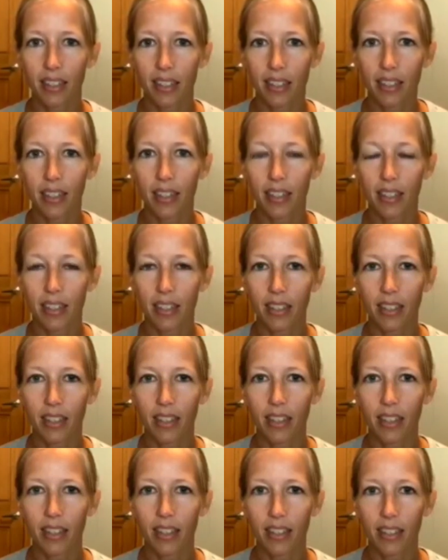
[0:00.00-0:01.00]

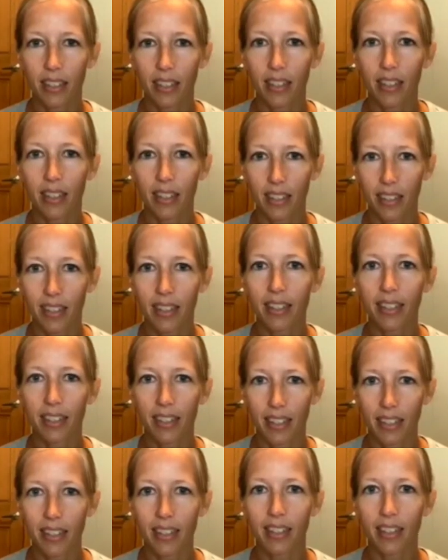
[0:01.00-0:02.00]

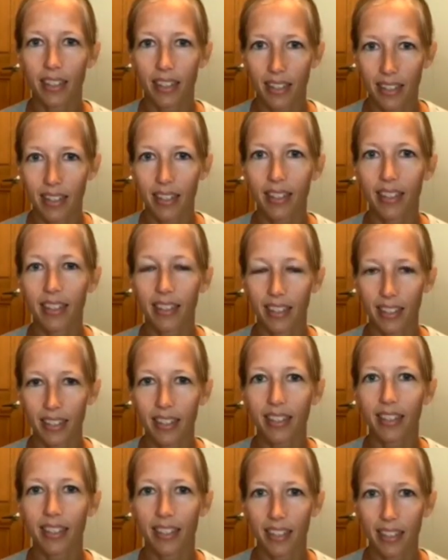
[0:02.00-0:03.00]

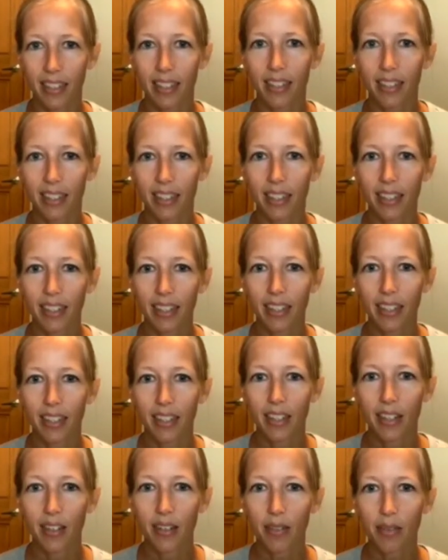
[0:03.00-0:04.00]

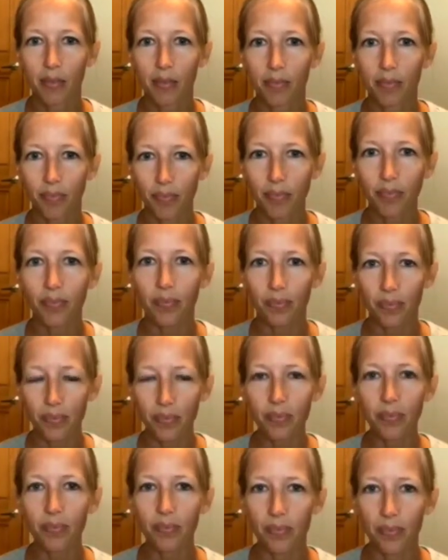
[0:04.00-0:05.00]

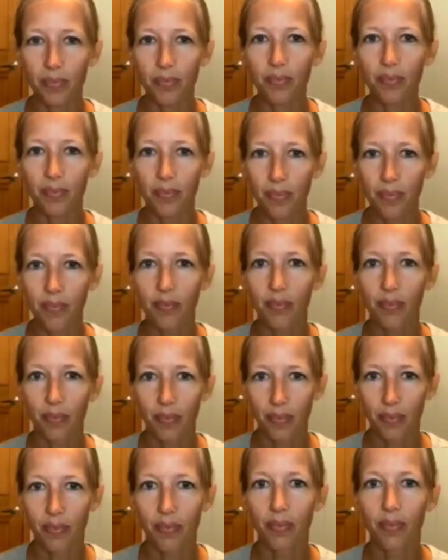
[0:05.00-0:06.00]

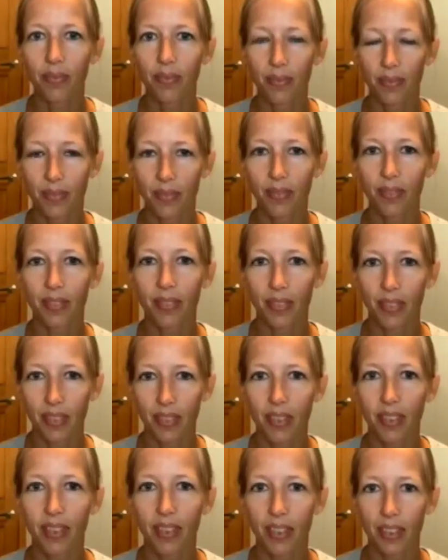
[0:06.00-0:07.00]

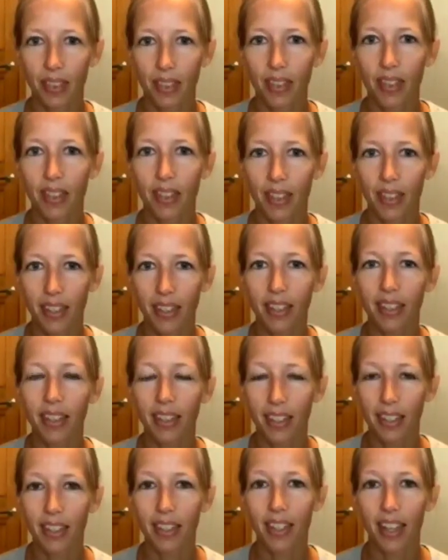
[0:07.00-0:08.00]
(silent)